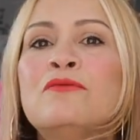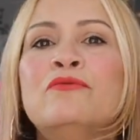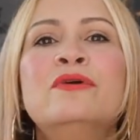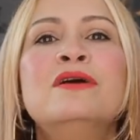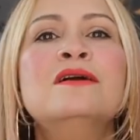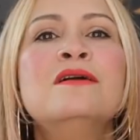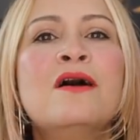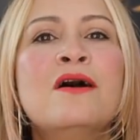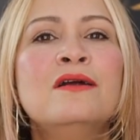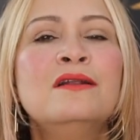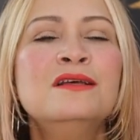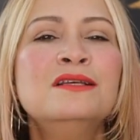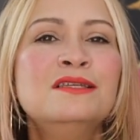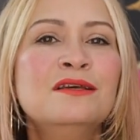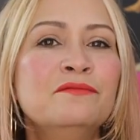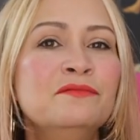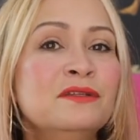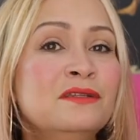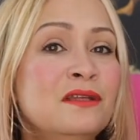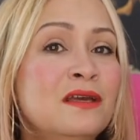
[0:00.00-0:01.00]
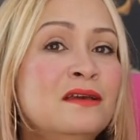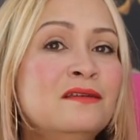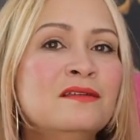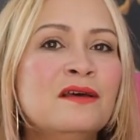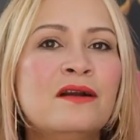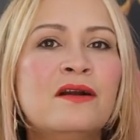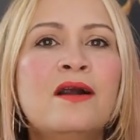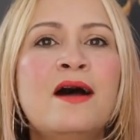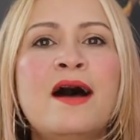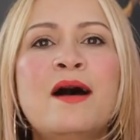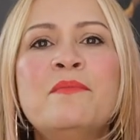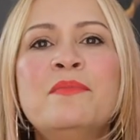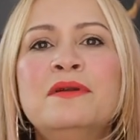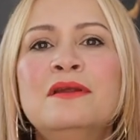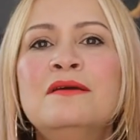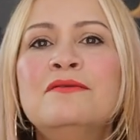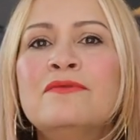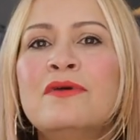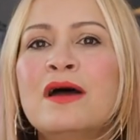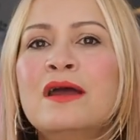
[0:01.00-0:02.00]
regardless of the things that are
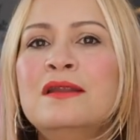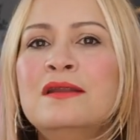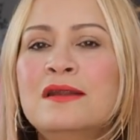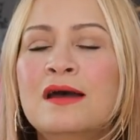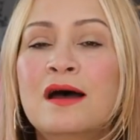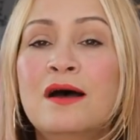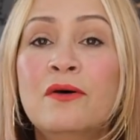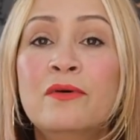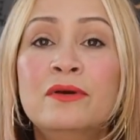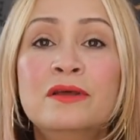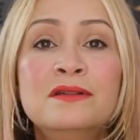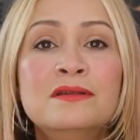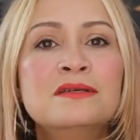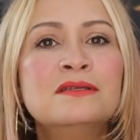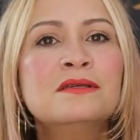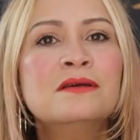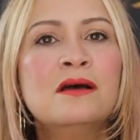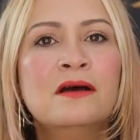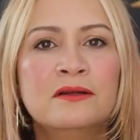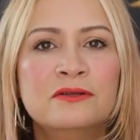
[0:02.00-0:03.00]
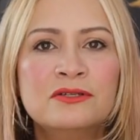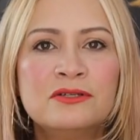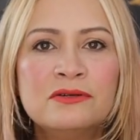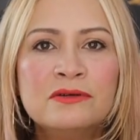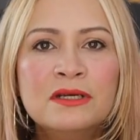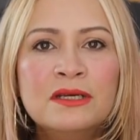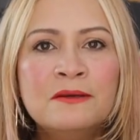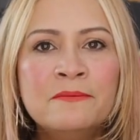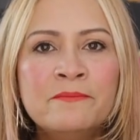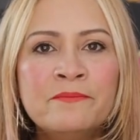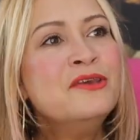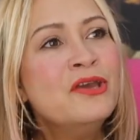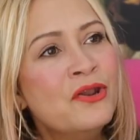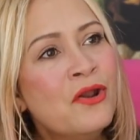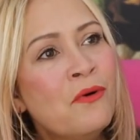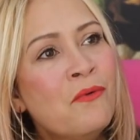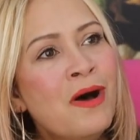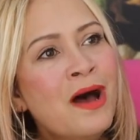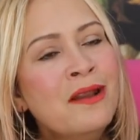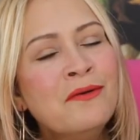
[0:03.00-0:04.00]
happening right now in this country, you
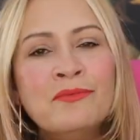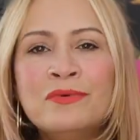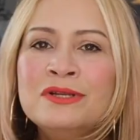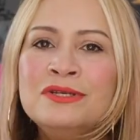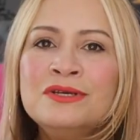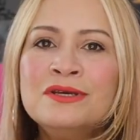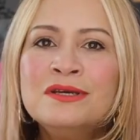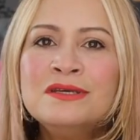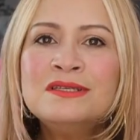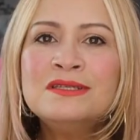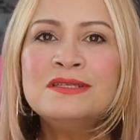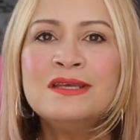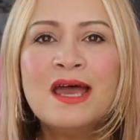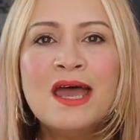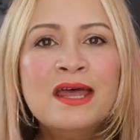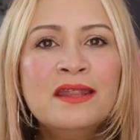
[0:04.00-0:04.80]
know what, witches,